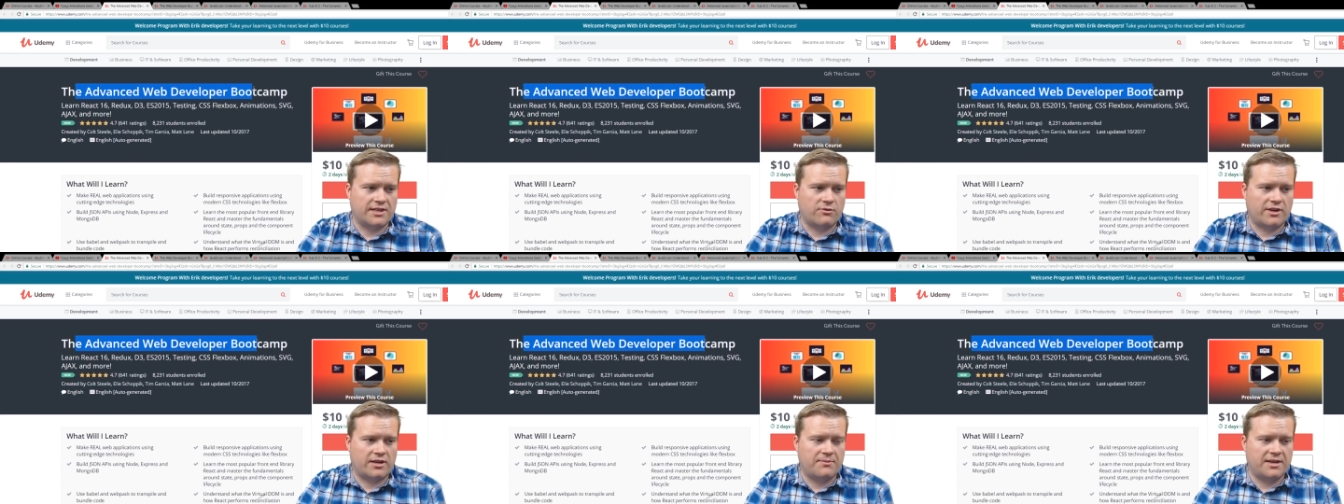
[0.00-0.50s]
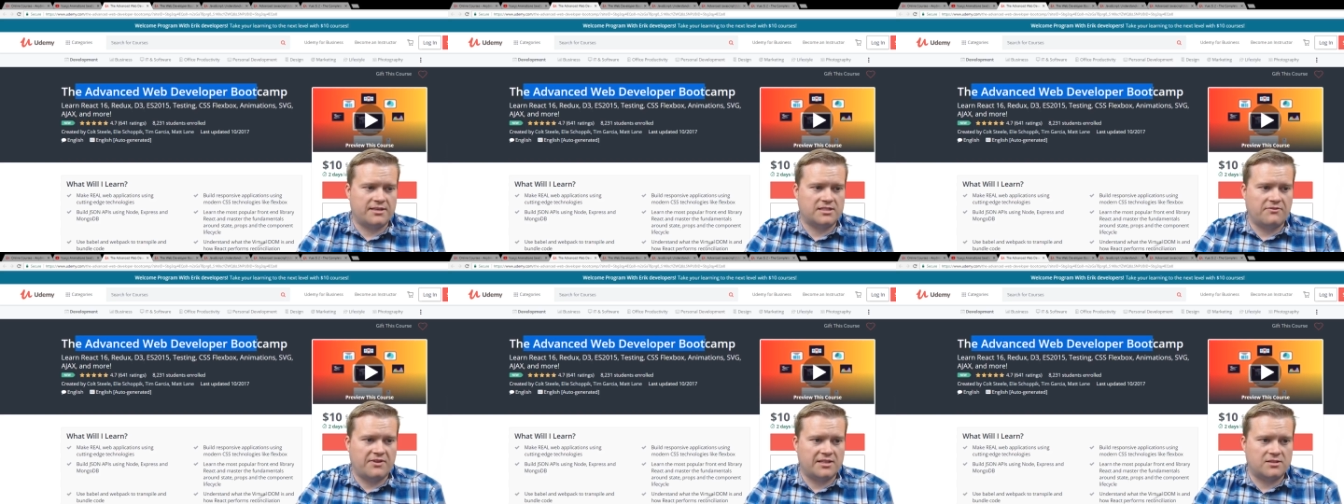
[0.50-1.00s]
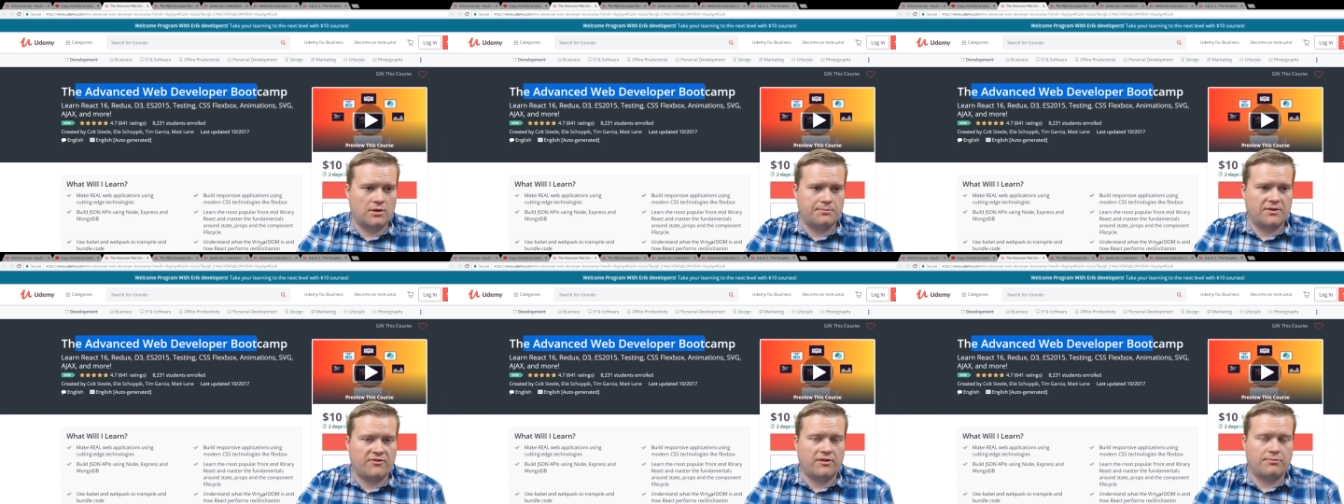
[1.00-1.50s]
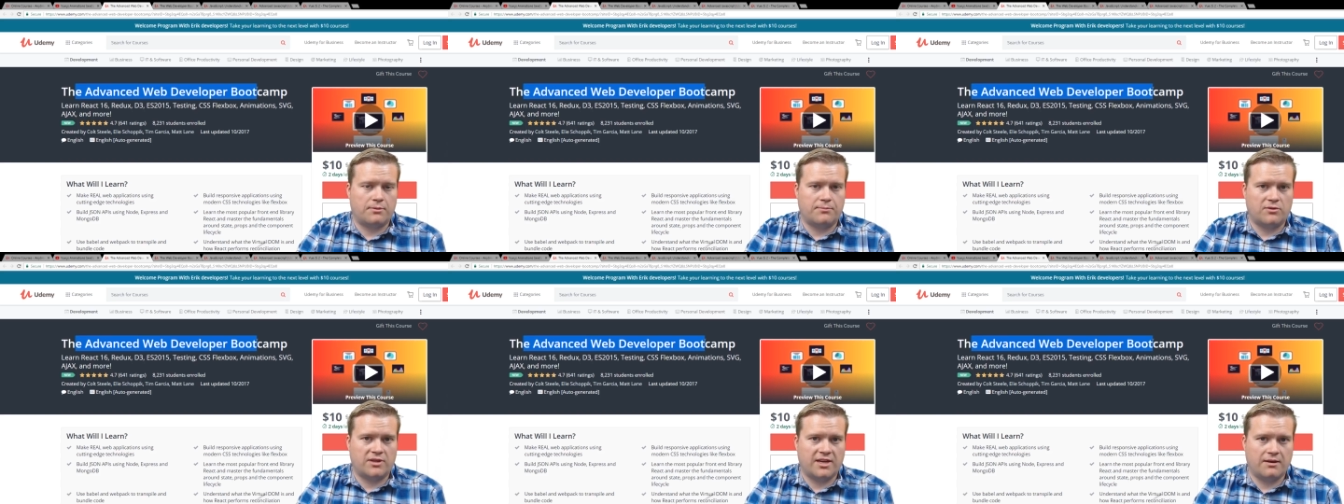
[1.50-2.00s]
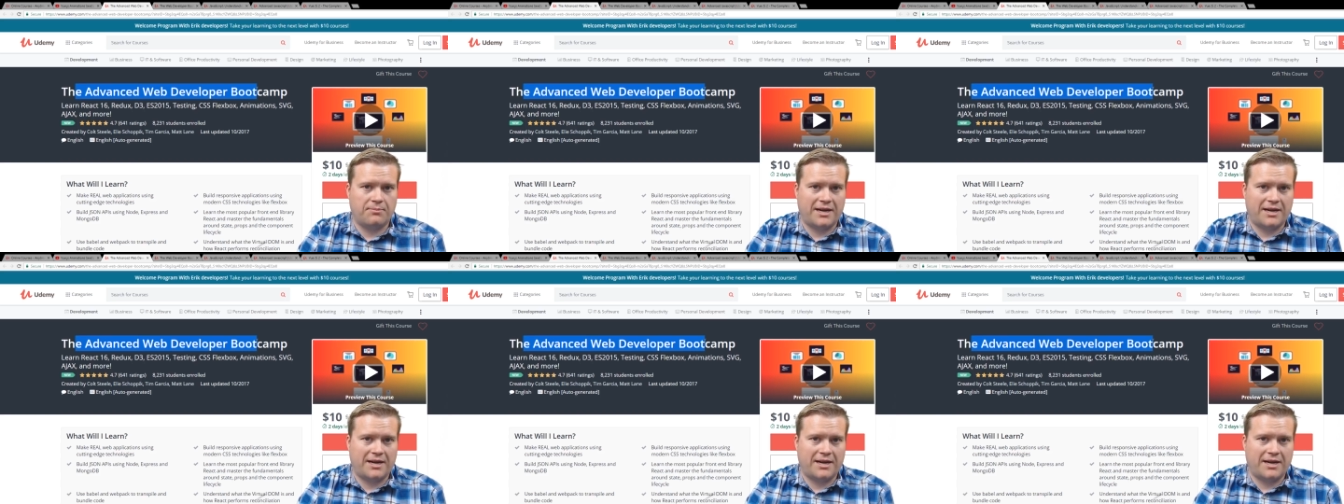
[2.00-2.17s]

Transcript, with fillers: recommend is the Advanced Web Developer Bootcamp.